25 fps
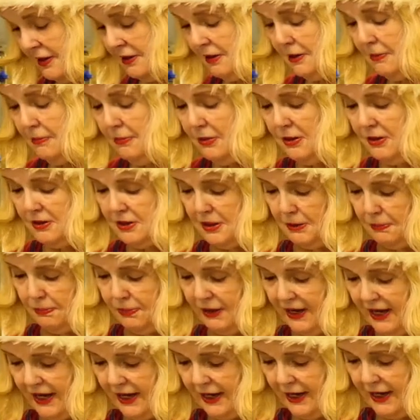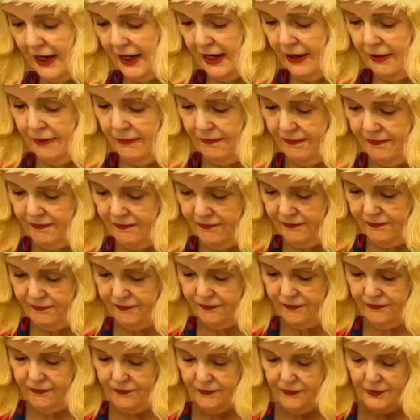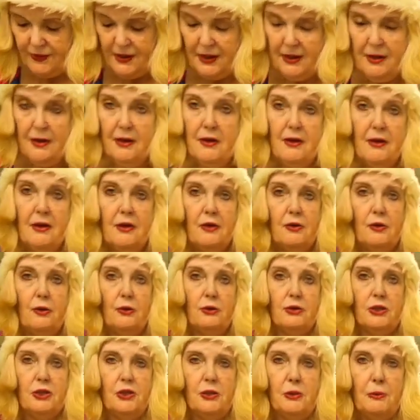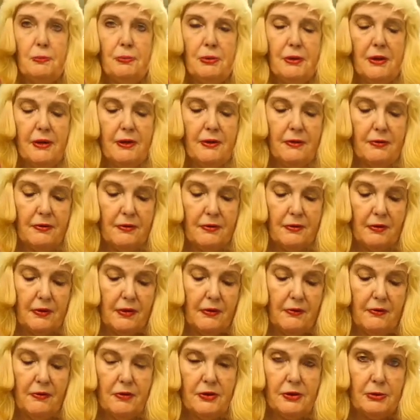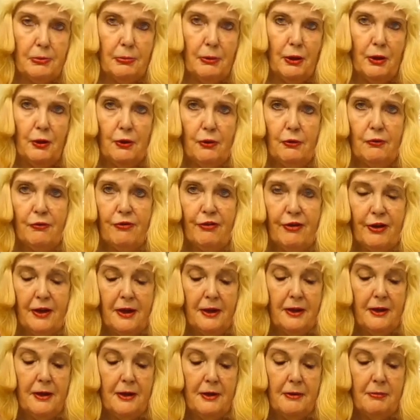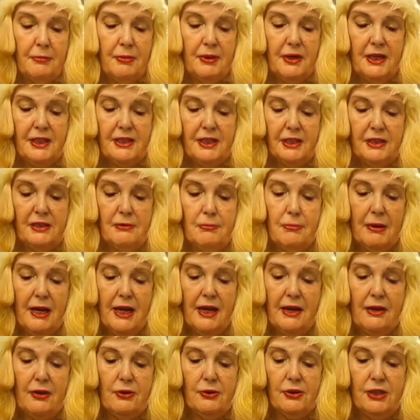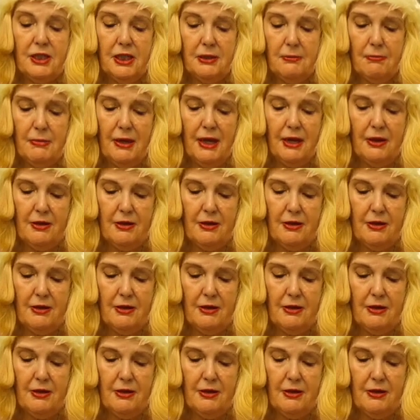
the marzipan now. Not super smooth, but it doesn't matter because the